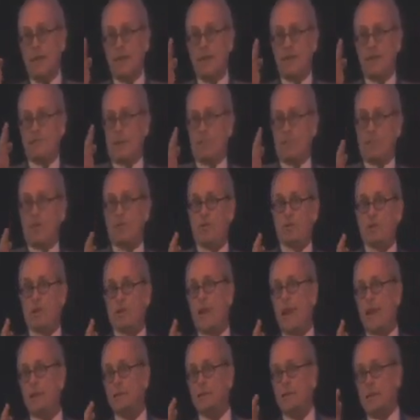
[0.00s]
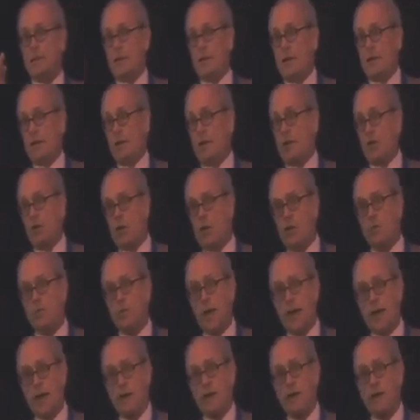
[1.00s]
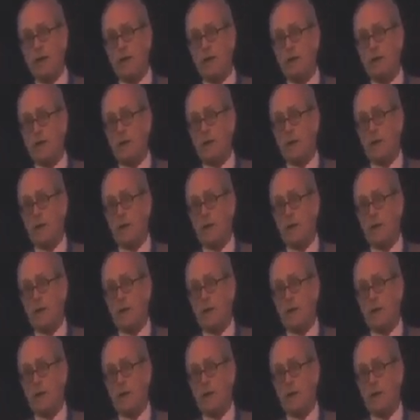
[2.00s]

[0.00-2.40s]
if that person has a gallbladder